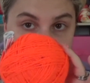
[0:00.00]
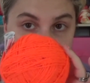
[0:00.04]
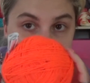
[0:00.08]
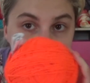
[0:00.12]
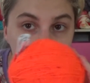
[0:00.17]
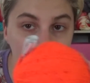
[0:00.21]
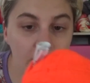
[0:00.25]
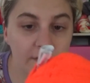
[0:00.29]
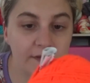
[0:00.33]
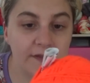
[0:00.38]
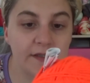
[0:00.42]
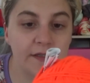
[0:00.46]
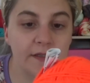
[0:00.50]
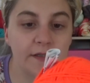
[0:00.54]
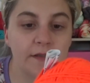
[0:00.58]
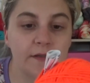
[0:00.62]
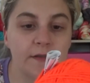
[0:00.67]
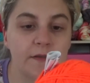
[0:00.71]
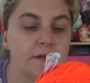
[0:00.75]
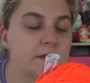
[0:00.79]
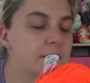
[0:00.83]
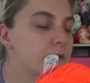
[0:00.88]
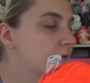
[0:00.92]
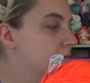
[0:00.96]
This
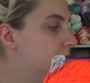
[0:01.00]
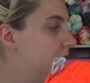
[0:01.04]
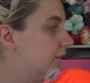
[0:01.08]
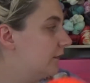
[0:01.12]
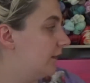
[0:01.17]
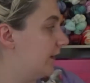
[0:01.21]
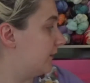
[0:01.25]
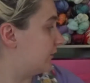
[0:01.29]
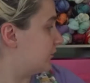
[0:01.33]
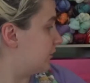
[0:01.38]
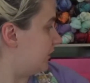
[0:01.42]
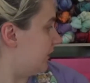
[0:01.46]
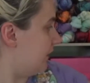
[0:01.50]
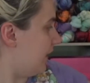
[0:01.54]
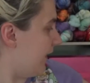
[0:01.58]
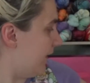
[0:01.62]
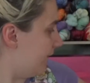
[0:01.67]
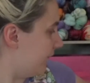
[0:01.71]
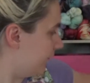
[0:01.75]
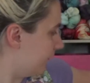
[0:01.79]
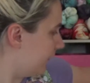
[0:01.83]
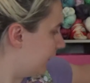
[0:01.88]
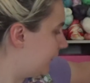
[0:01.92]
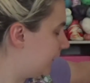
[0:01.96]
is, actually I have
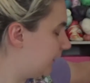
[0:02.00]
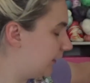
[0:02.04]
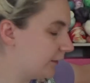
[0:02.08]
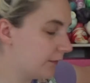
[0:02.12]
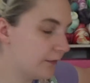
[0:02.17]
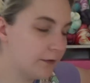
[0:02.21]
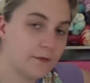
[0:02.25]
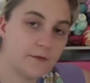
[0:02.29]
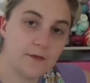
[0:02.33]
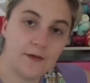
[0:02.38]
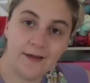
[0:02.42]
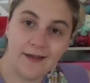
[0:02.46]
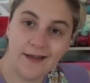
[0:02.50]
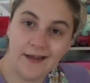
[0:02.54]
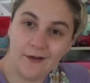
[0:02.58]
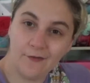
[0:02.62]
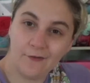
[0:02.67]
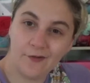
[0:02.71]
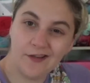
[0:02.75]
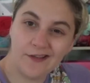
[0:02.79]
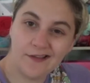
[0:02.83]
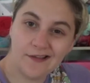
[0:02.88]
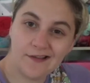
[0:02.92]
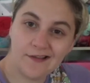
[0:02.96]
it right here because I can't
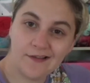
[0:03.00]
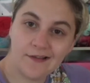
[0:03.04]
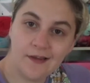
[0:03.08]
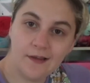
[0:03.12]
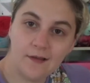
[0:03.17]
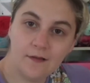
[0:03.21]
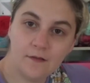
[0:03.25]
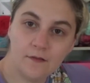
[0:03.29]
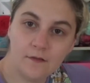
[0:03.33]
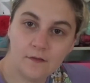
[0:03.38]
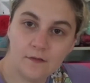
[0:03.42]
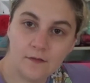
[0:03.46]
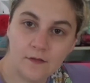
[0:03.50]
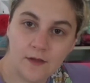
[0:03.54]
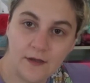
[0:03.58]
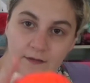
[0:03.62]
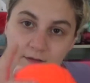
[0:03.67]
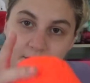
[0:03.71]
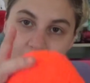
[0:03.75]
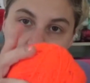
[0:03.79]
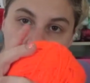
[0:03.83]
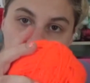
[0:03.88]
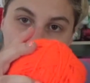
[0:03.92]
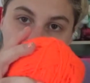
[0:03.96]
read this. I
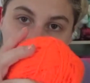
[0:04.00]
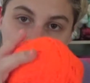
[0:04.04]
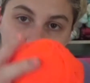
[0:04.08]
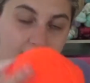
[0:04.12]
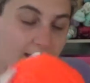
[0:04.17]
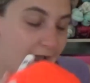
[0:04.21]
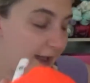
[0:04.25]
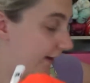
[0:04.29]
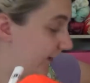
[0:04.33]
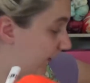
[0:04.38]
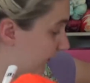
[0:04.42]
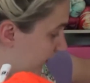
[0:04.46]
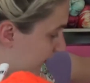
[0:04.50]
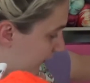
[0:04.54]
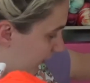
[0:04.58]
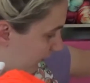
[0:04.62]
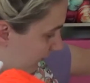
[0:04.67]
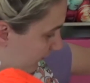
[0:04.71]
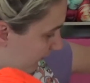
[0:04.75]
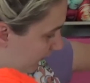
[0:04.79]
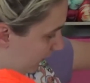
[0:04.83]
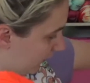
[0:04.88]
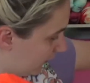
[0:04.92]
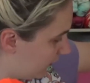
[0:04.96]
tucked the tag in here,
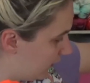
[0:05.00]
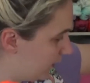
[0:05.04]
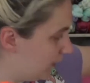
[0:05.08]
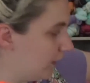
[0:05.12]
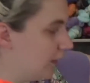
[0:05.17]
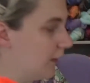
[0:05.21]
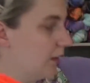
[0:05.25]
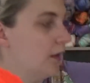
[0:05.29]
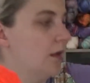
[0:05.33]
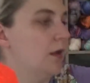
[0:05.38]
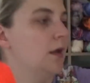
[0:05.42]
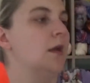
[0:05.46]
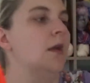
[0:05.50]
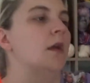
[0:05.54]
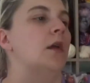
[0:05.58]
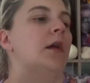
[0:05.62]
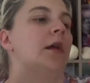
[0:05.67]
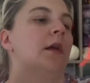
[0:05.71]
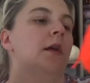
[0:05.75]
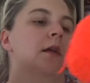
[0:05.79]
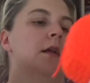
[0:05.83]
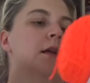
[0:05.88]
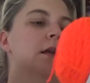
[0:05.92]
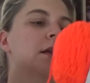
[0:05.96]
but
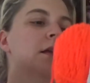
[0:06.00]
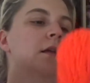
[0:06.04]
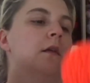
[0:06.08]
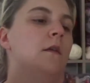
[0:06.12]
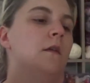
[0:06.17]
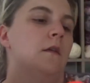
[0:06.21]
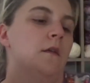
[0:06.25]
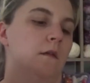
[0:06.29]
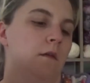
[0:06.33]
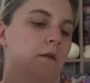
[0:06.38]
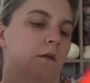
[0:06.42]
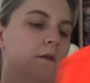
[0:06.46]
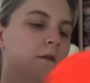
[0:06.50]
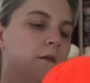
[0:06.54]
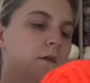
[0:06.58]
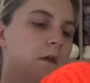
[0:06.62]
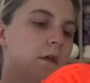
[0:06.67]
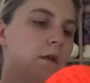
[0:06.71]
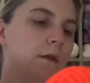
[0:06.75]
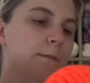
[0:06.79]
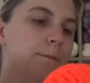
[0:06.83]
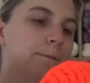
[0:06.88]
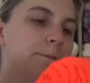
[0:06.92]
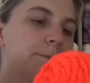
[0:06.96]
it is
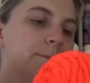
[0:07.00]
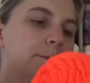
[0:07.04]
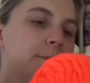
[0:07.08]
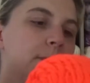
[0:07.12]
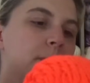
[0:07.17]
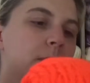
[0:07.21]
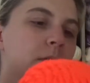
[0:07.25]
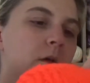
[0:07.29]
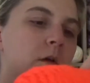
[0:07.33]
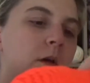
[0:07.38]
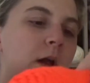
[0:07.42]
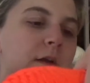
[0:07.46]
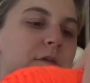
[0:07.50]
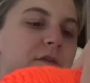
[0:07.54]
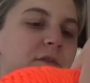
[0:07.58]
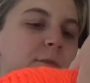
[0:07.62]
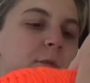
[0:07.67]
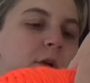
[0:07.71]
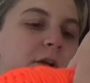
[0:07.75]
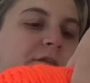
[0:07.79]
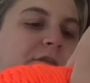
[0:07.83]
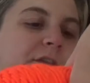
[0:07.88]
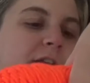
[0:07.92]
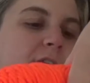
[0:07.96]
Craft
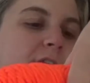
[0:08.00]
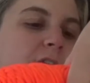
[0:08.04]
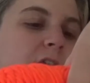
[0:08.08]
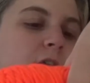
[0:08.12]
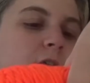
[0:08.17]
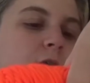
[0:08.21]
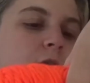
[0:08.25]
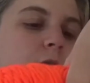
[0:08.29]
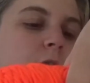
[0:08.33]
Smart Value